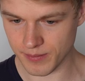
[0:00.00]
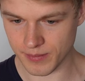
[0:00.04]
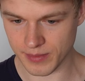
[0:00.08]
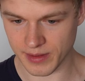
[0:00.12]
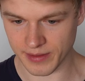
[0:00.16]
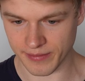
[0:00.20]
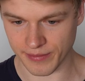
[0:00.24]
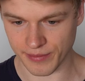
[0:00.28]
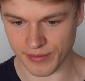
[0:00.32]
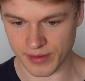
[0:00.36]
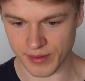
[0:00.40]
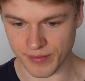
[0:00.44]

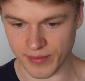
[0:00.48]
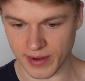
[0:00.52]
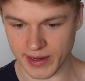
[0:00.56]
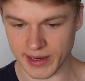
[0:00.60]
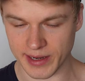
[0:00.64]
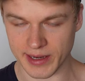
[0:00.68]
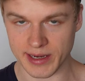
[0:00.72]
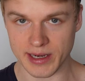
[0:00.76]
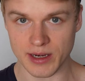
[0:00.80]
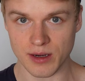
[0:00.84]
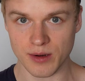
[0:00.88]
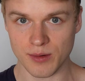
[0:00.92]
This is defined
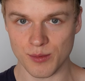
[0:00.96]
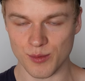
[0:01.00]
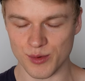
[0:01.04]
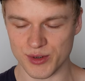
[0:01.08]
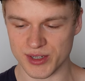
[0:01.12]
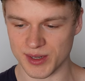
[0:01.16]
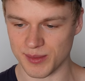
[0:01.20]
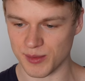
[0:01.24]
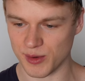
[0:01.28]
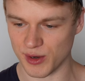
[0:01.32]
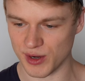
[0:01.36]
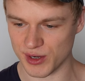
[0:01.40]
in here,
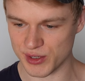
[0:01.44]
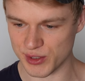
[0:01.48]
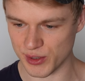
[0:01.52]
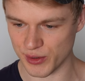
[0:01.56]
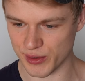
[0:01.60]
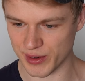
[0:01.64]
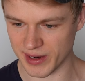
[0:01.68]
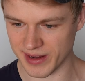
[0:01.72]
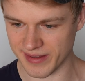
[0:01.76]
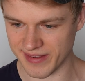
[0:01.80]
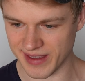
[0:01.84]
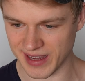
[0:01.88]
which I'm going to show
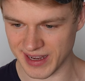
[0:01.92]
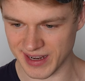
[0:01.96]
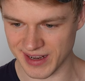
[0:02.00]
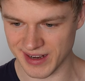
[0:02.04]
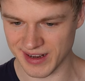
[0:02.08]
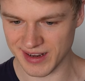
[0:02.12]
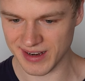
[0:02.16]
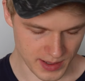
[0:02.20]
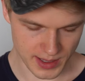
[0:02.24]
you in a second.